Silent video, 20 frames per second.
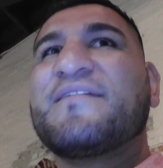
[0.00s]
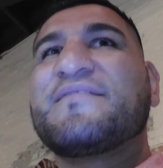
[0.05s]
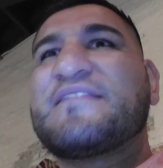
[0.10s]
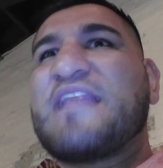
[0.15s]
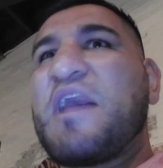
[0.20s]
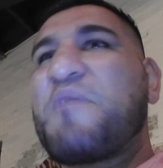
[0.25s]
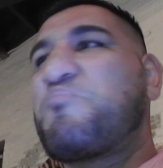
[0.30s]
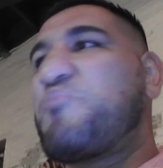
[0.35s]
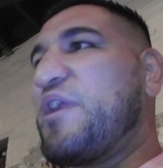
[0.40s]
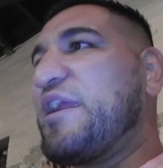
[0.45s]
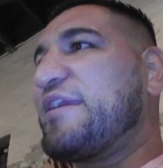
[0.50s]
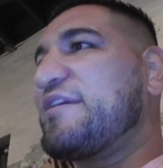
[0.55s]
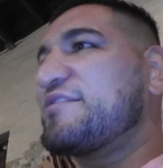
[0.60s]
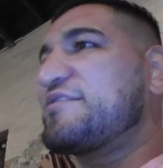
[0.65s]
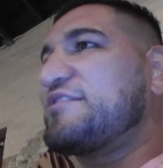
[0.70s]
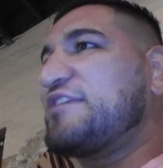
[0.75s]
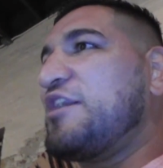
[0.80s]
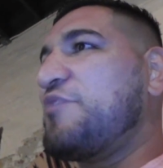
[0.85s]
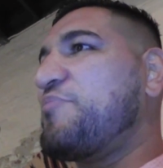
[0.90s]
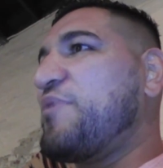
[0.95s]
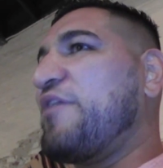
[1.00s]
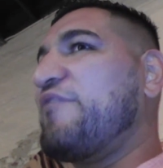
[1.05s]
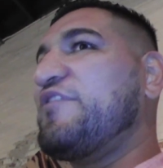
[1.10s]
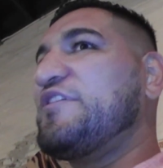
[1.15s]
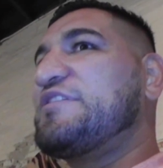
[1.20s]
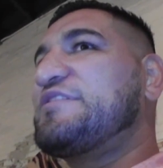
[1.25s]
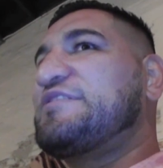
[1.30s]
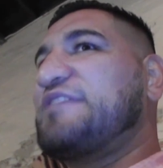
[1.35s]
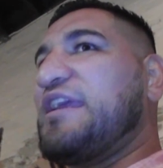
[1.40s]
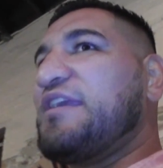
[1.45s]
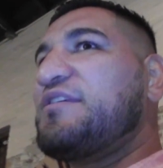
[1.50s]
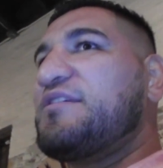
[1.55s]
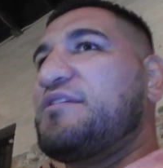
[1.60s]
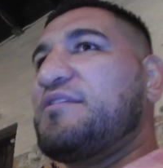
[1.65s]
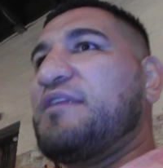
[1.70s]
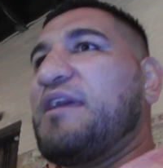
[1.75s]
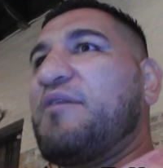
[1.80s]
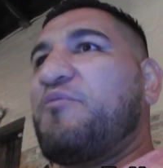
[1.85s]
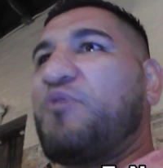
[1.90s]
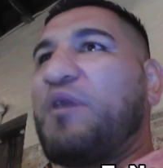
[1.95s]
and not break us up every second.